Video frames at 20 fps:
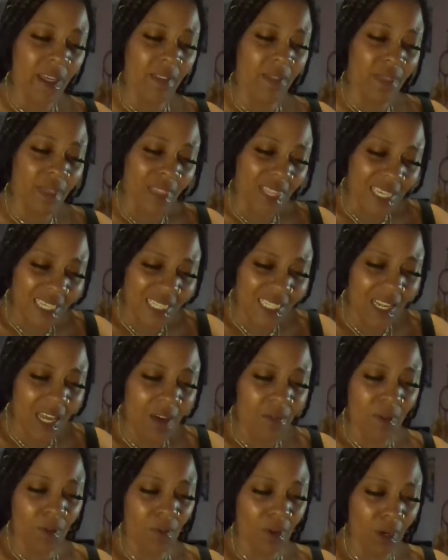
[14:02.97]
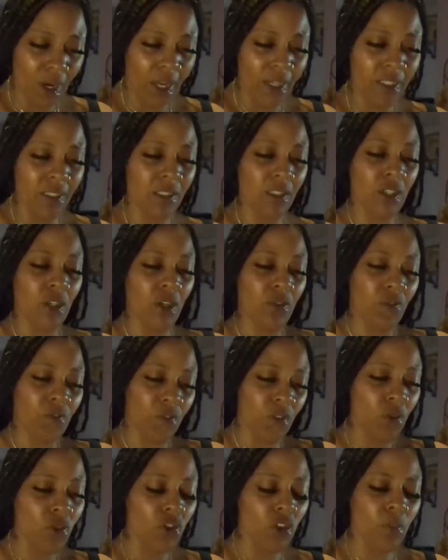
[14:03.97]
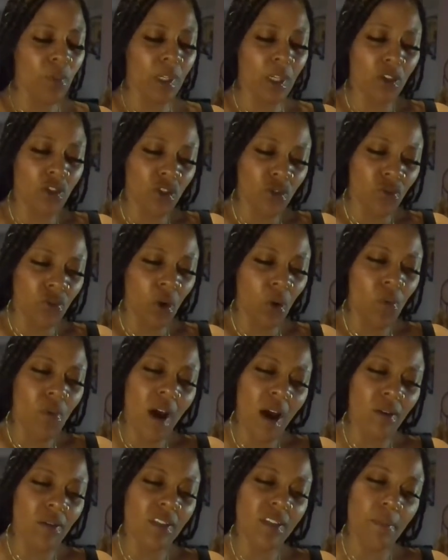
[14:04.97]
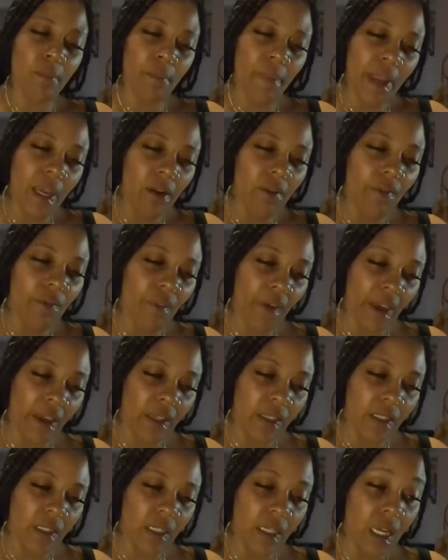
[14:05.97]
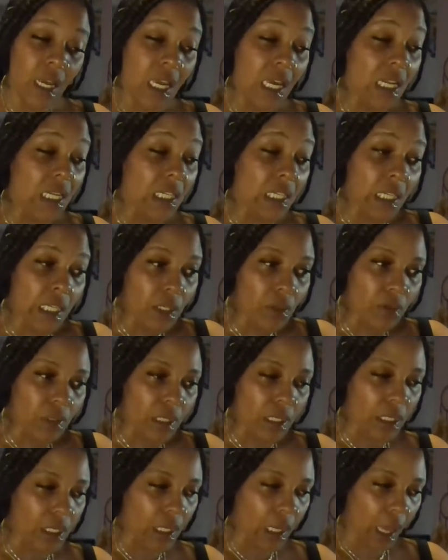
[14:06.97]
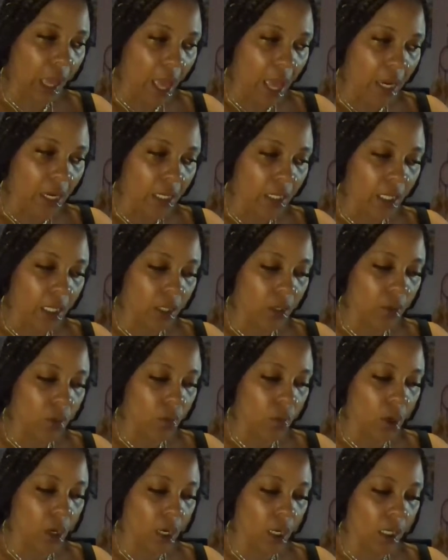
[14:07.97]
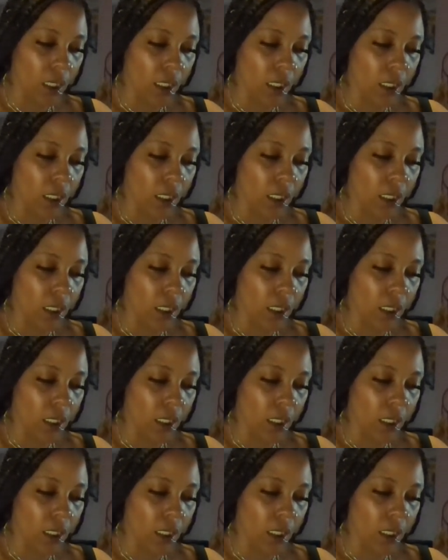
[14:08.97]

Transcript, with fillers: in this life in regards to your future because you know how to manifest literally anything you want.